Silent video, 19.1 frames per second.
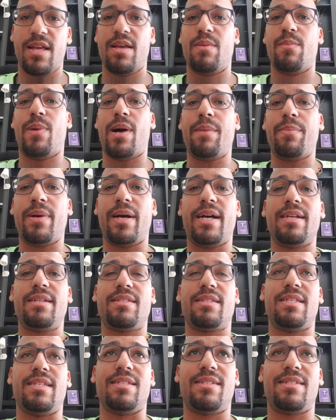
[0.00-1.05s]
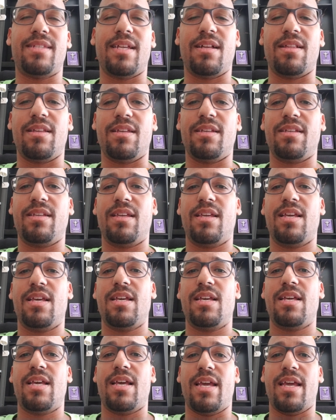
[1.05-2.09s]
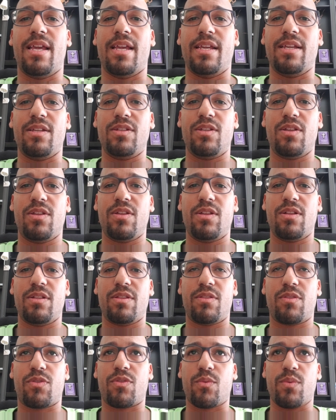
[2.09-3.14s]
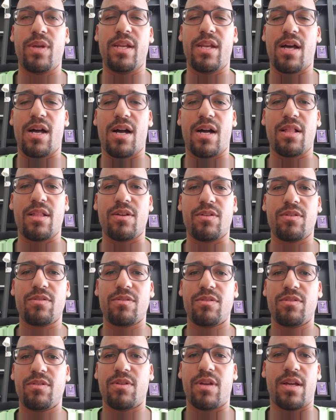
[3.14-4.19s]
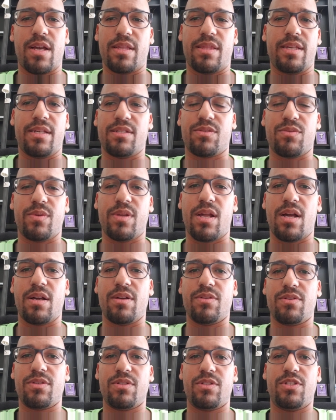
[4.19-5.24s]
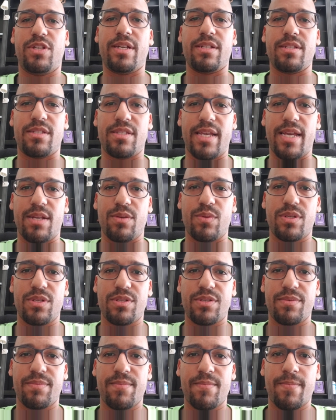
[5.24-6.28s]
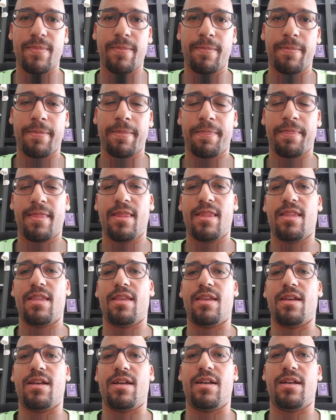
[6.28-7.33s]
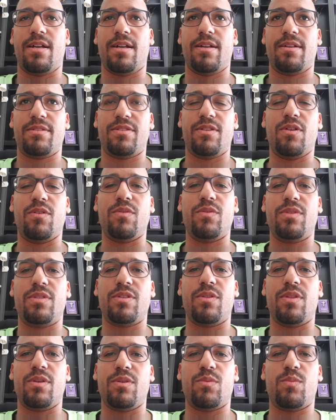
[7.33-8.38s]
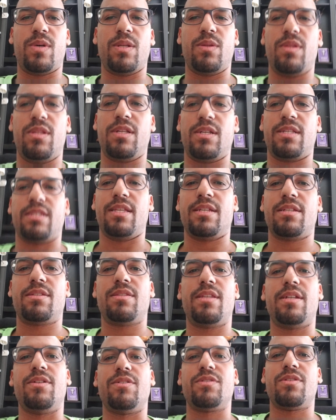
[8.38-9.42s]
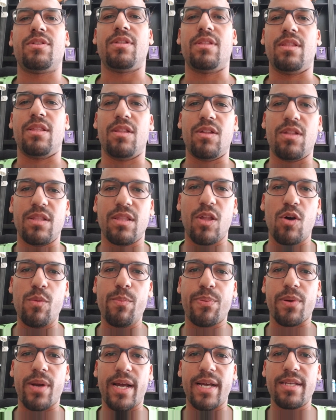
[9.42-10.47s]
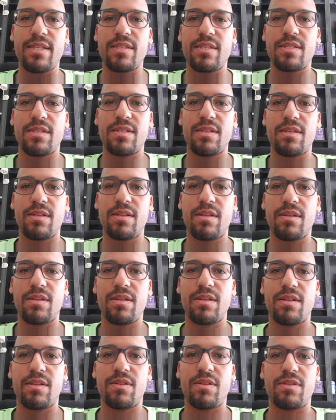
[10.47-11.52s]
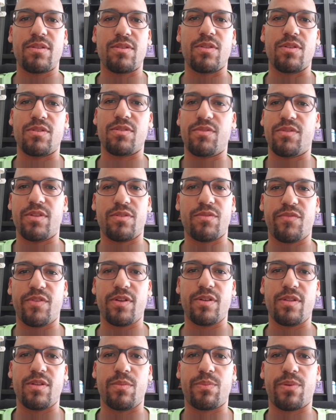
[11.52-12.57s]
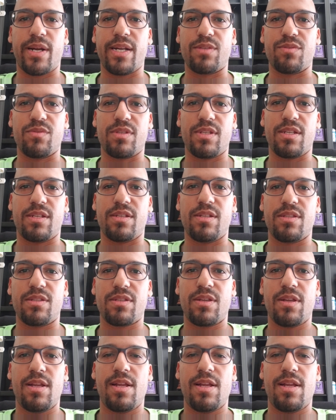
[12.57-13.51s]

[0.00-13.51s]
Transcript: Popeyes is selling a $3, I think it's $3, chicken sandwich. Look at this. There's low price. So there's very little price resistance.